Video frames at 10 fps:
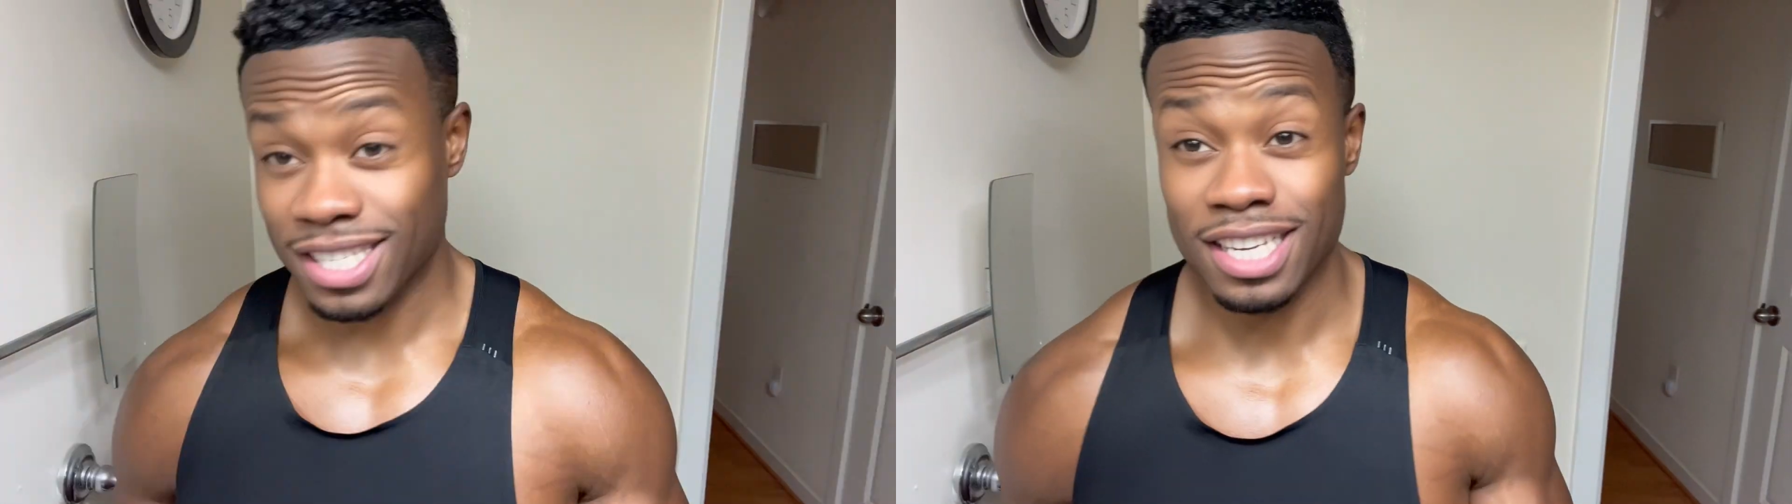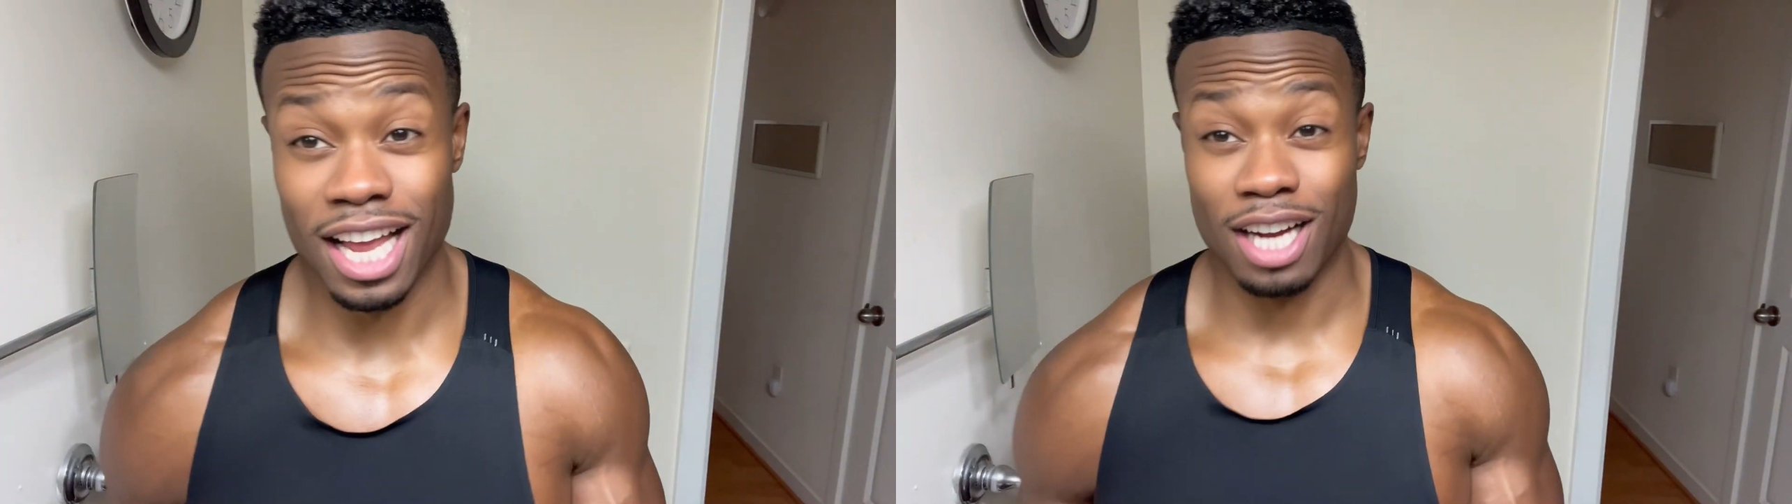
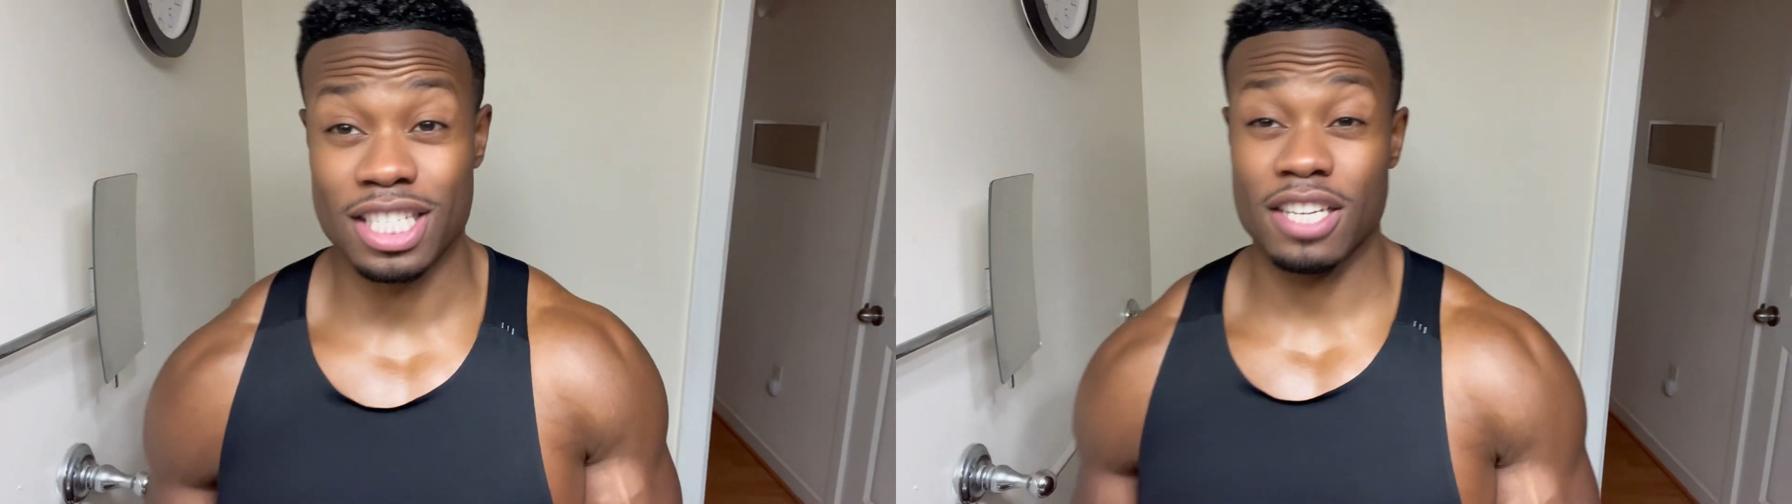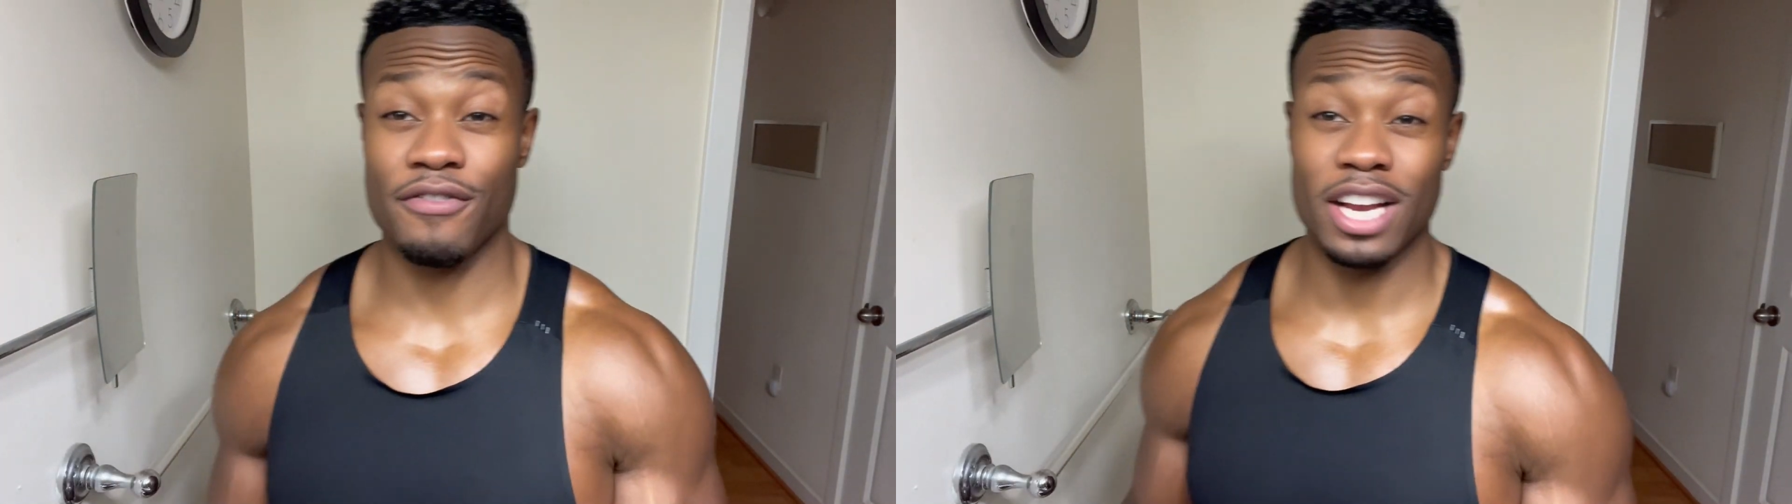Now I
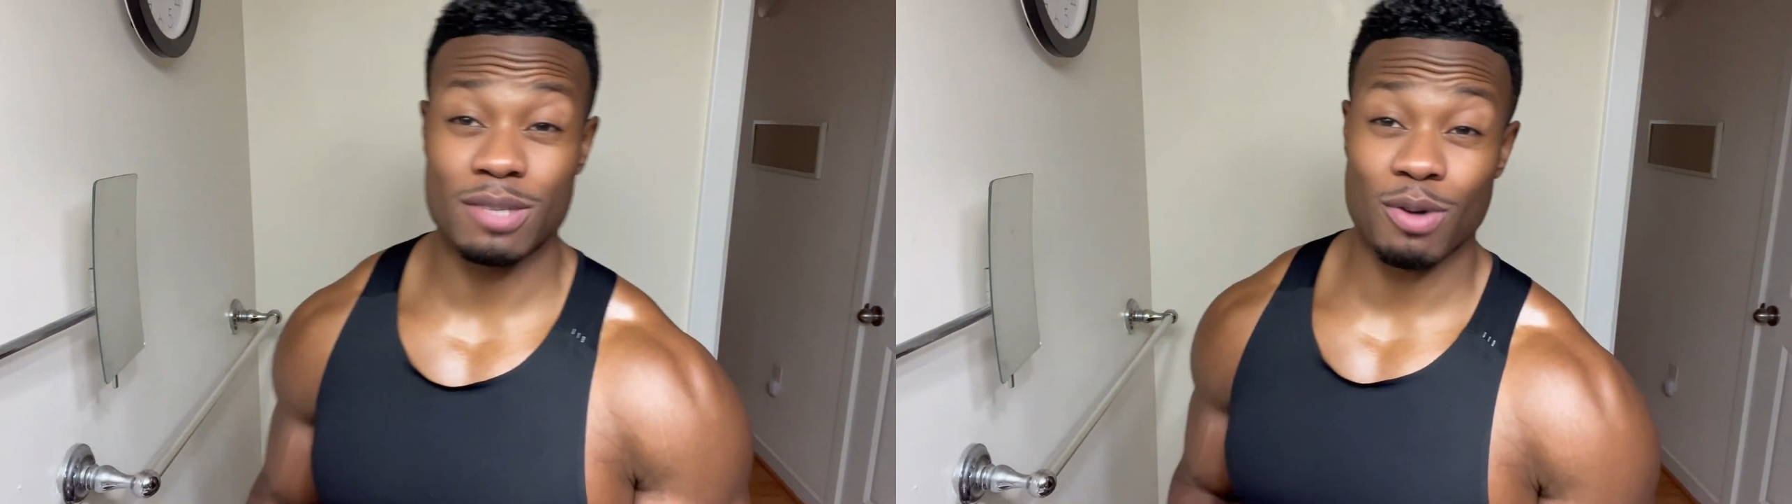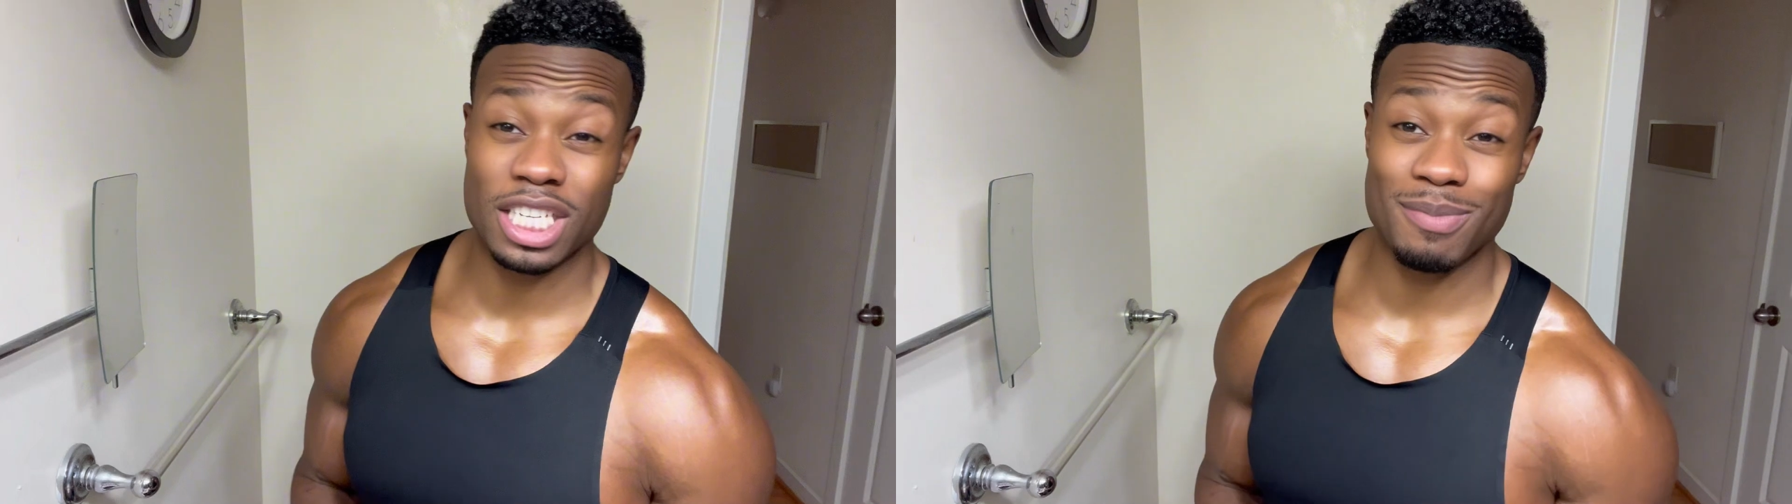just finished brushing